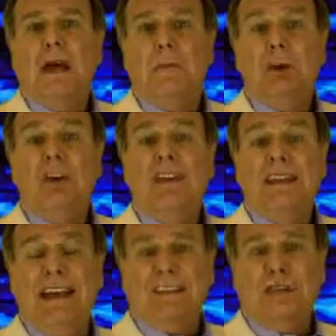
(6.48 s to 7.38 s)

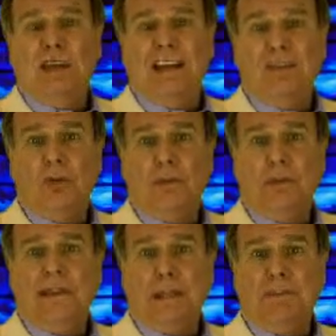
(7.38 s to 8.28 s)
American tax law has
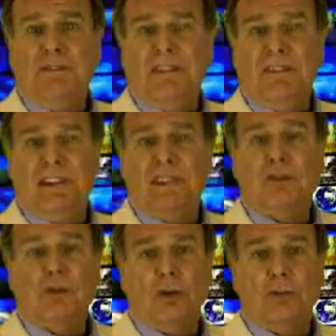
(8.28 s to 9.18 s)
three types of
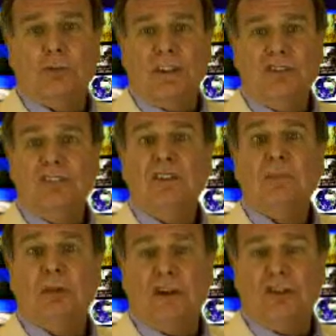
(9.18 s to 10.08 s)
entities: corporations,
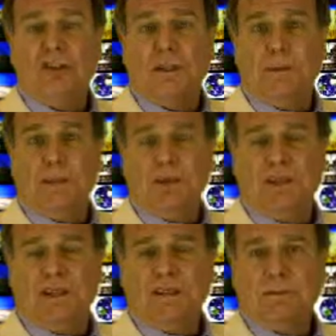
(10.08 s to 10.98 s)
partnerships, and
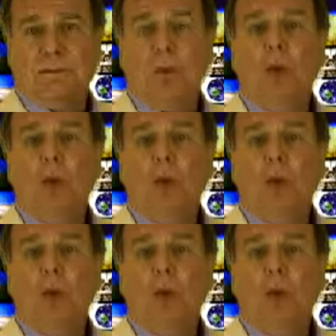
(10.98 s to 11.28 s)
trusts.